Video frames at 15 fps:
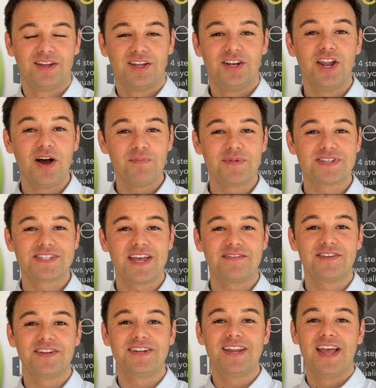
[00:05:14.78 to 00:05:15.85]
Number
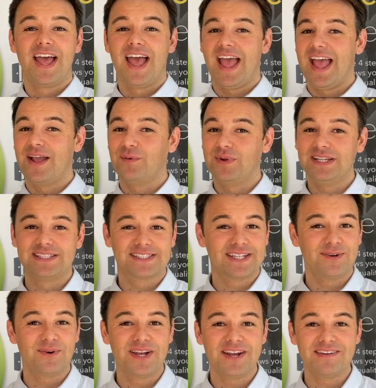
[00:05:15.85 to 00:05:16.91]
seven, we
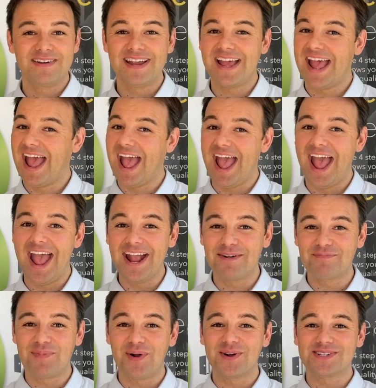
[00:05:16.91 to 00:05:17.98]
still hear it.
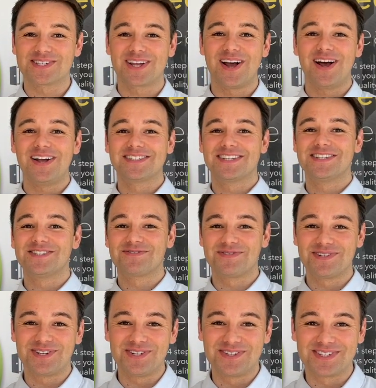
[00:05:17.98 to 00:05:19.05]
Egg box cartons
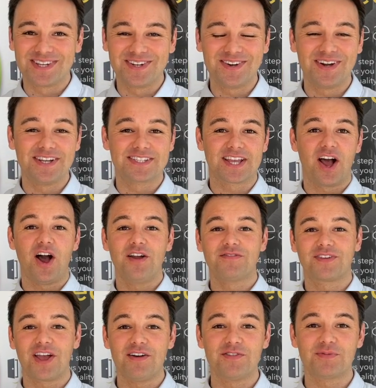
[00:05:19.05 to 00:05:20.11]
reduce the noise.
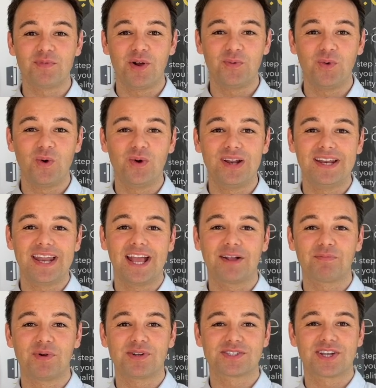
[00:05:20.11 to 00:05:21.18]
I've covered my wall in
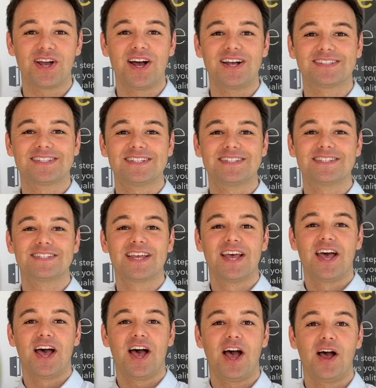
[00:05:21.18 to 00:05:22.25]
egg box cartons.
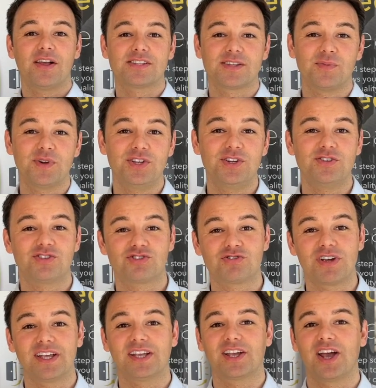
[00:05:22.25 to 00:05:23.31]
Uh, someone used
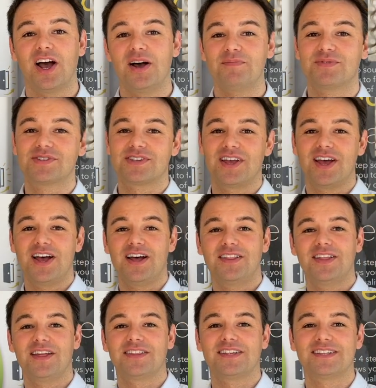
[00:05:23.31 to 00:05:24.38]
drink cups uh,
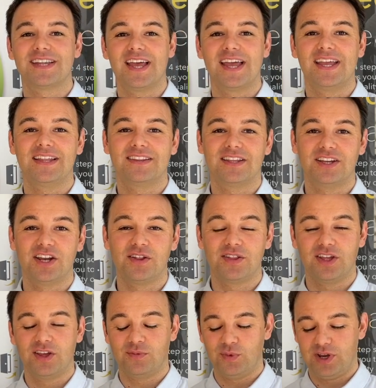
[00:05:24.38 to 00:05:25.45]
the other day. The, you know,
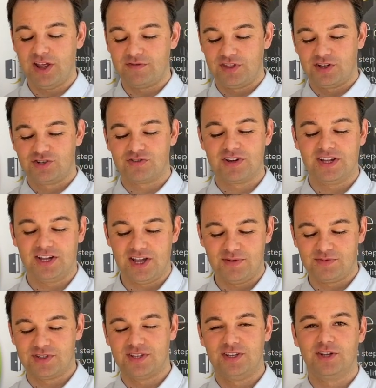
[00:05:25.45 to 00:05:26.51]
the, we have the drink
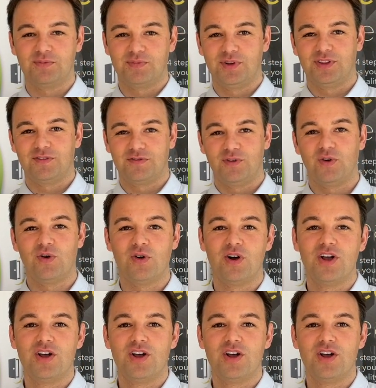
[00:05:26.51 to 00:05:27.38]
cups and you can put the four